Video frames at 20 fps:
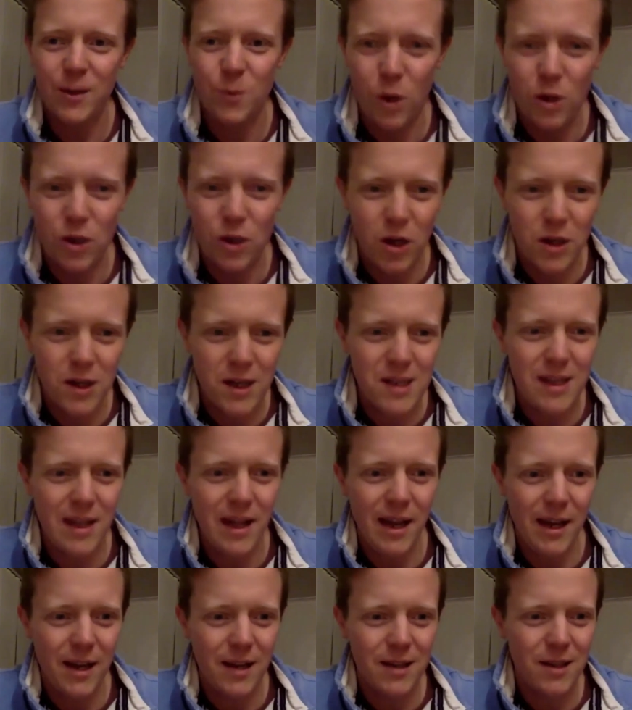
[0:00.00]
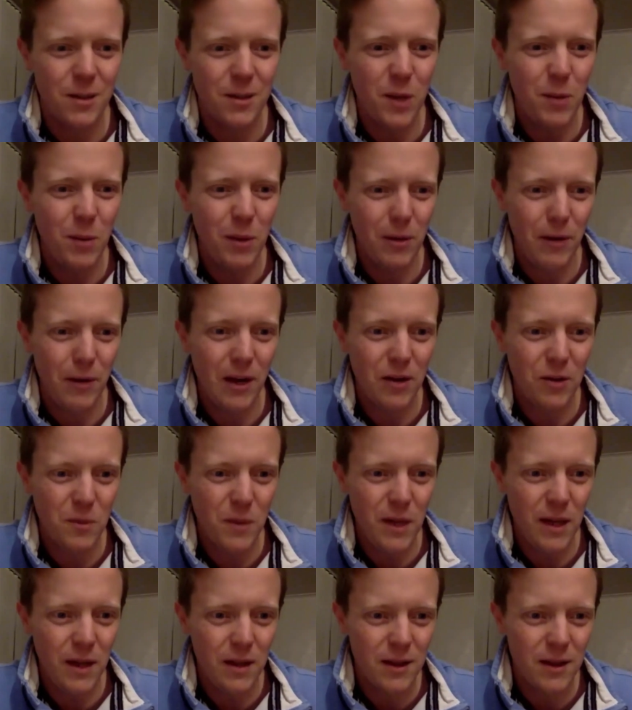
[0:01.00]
what God is like to the people around me?